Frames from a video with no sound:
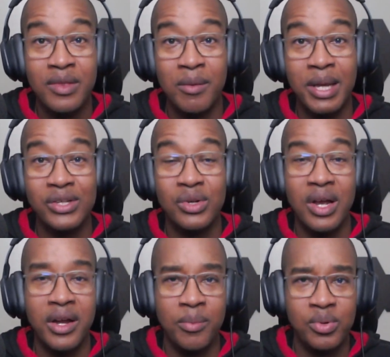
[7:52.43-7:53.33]
Based on
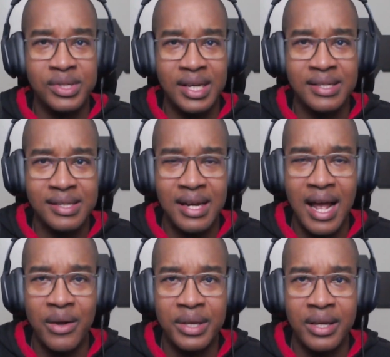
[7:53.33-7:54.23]
how he presents and
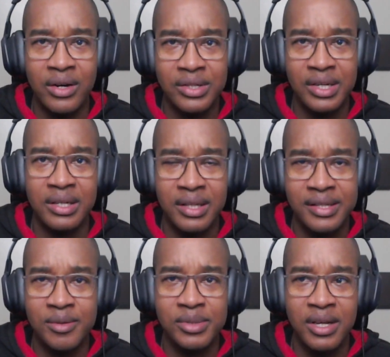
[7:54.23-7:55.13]
how he
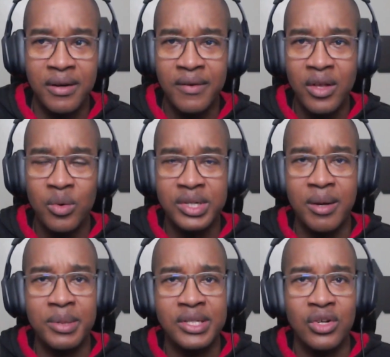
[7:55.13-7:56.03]
articulates himself, which I
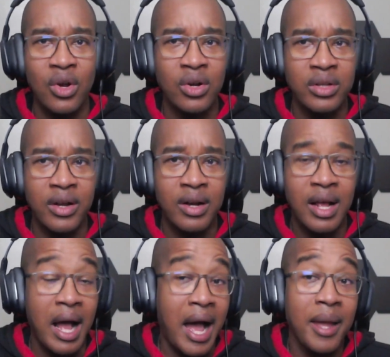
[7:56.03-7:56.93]
mentioned earlier.
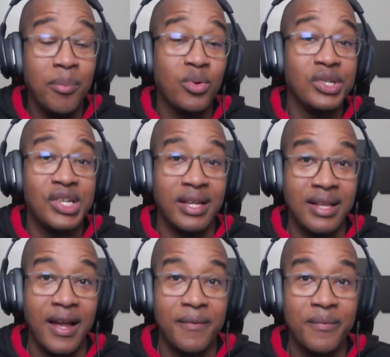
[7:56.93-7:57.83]
I appreciate
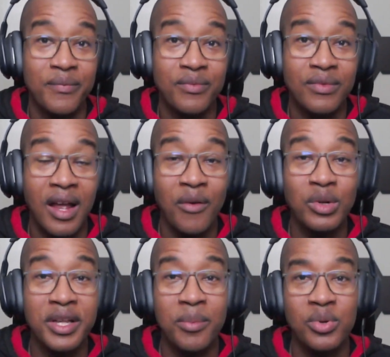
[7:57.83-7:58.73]
that. I
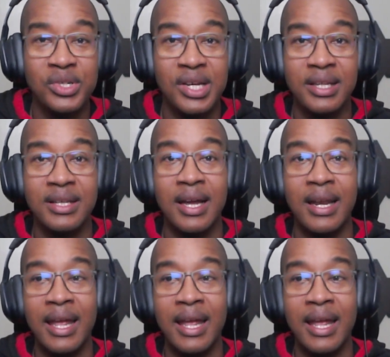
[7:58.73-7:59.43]
really appreciate that.